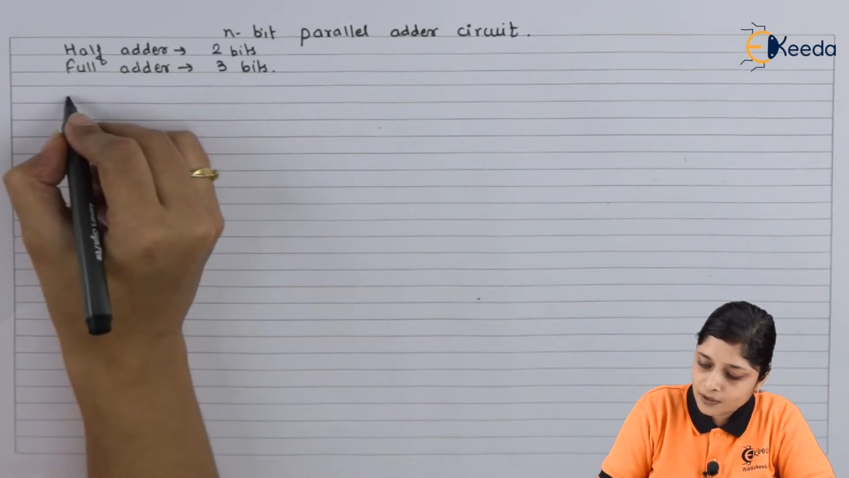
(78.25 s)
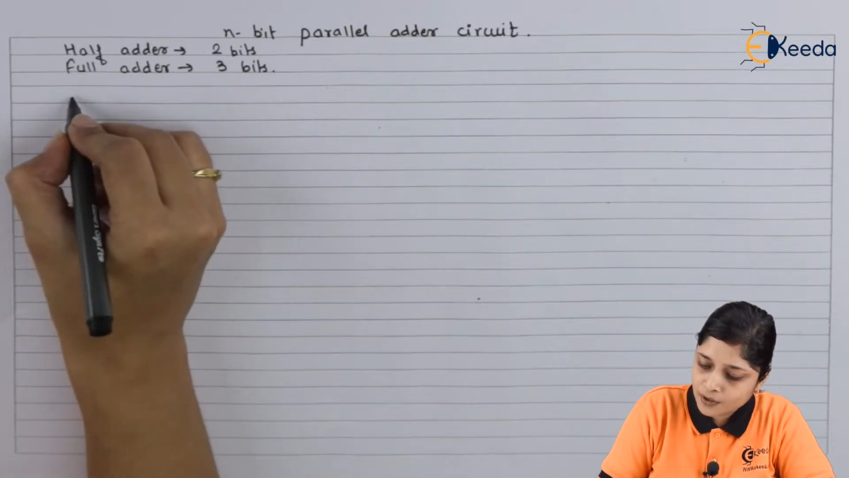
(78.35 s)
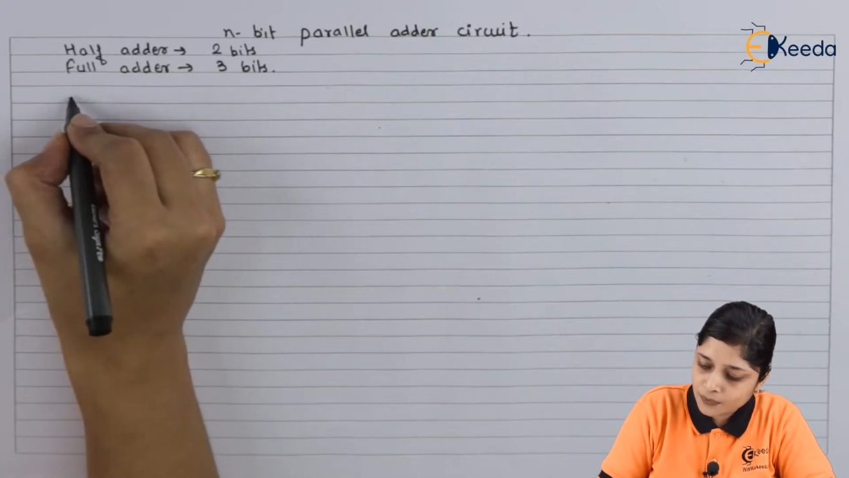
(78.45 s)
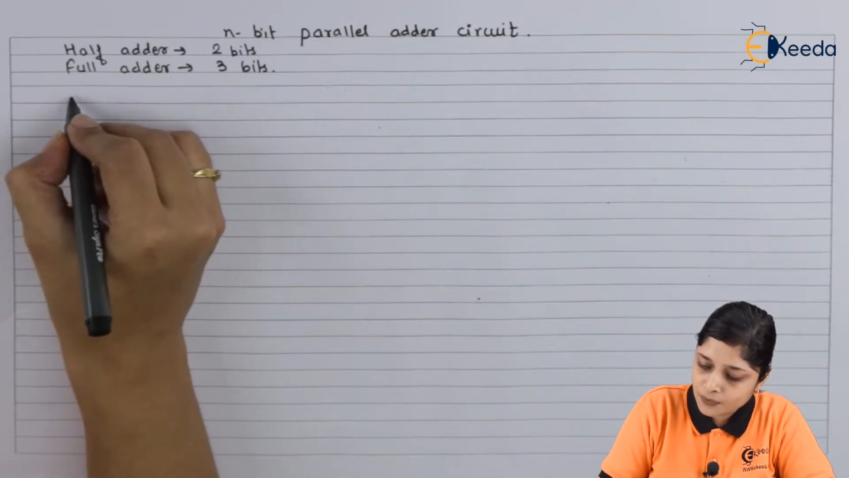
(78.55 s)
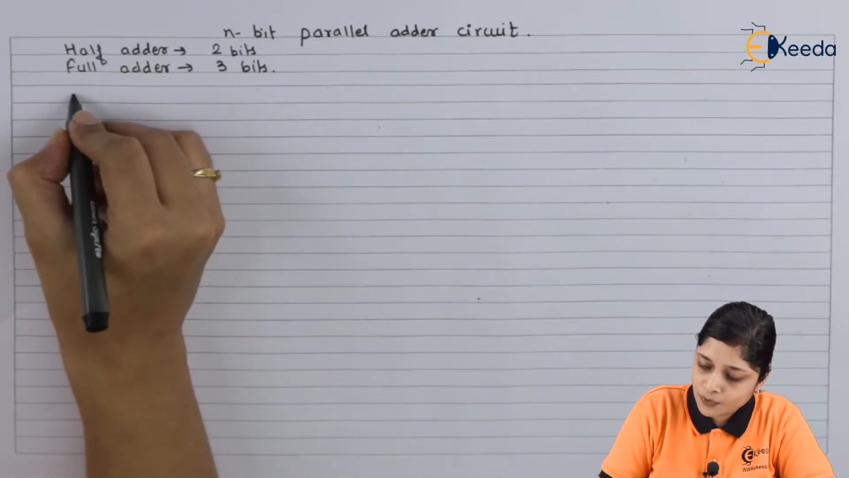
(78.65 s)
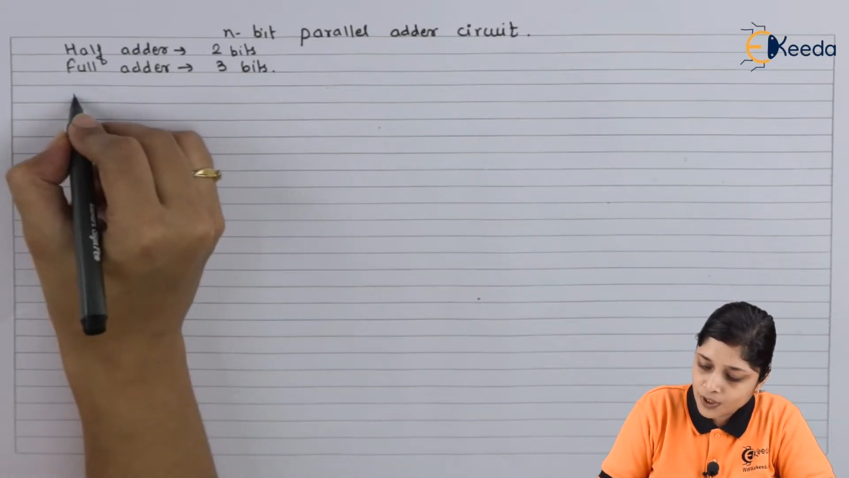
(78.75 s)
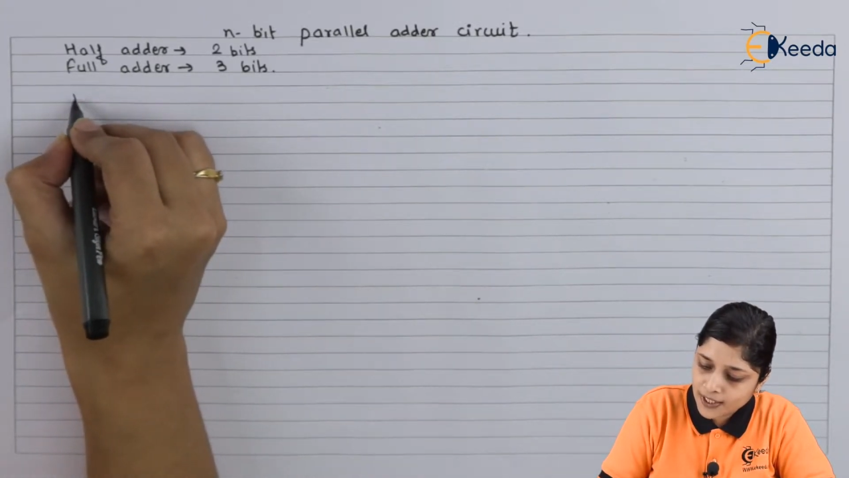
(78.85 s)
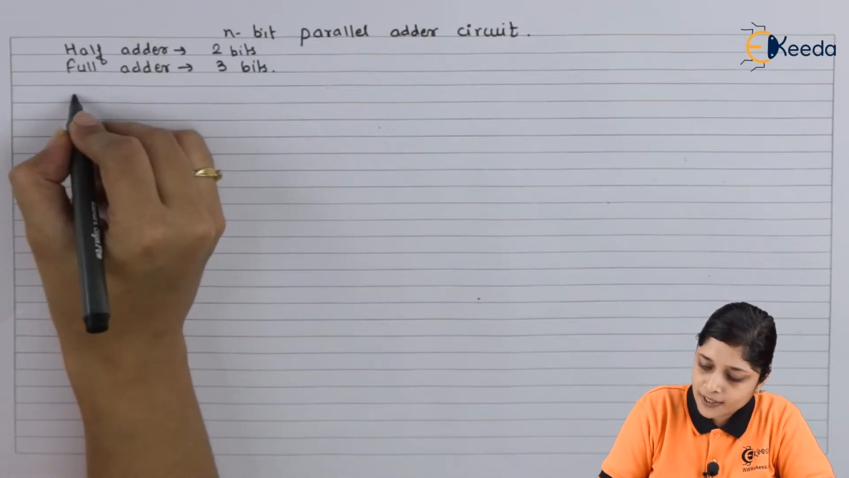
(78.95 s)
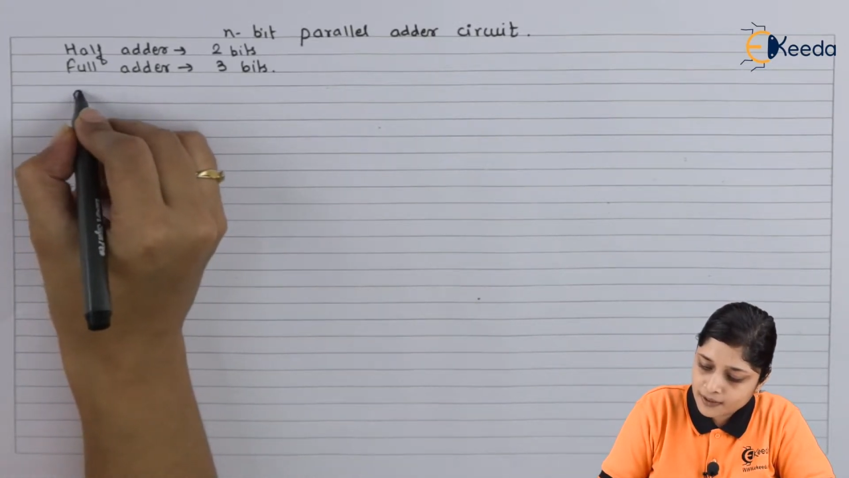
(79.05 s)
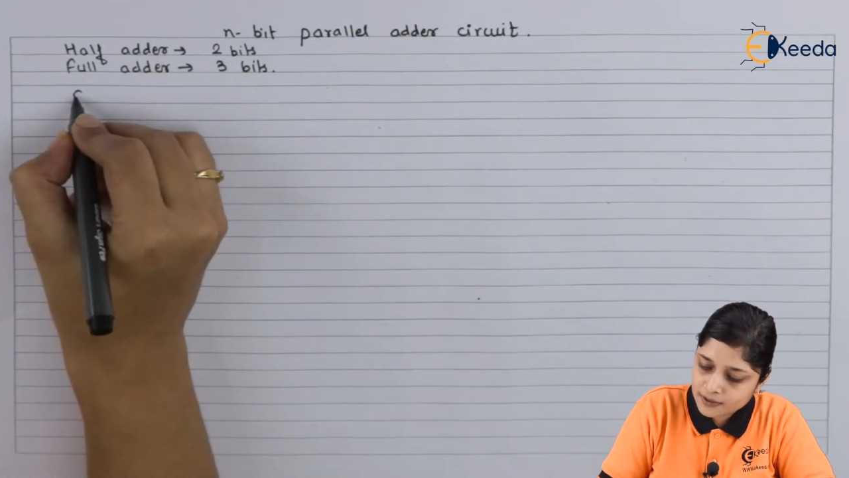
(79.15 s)
the full
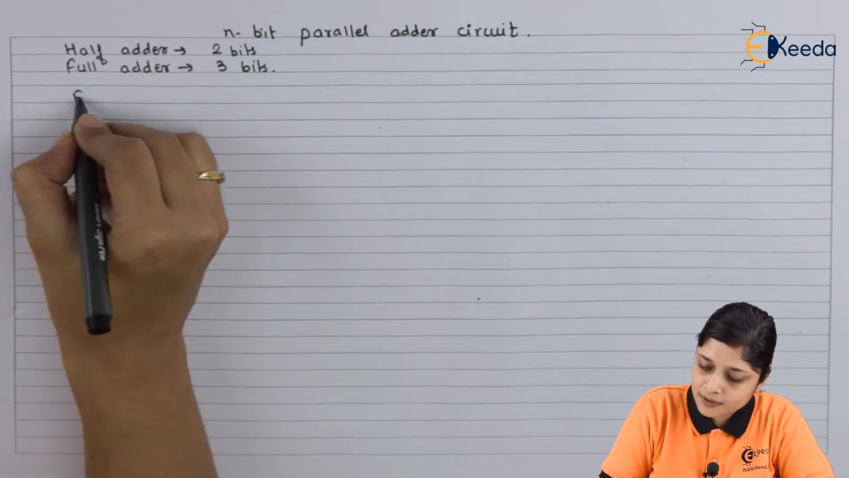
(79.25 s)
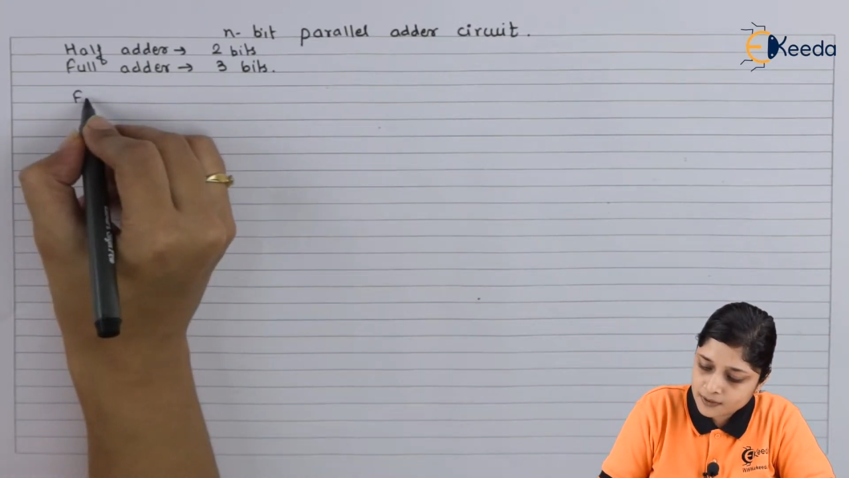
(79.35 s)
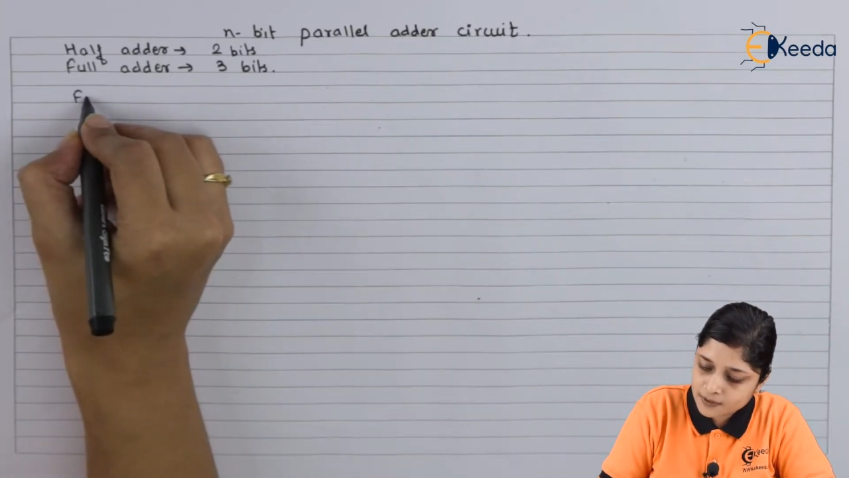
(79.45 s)
adders